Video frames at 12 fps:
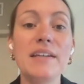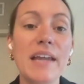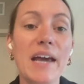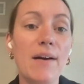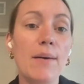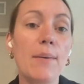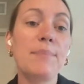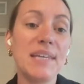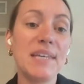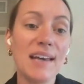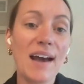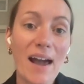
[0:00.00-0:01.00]
Now,
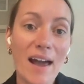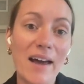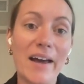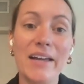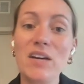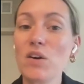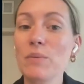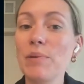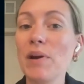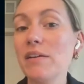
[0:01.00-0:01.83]
PII, or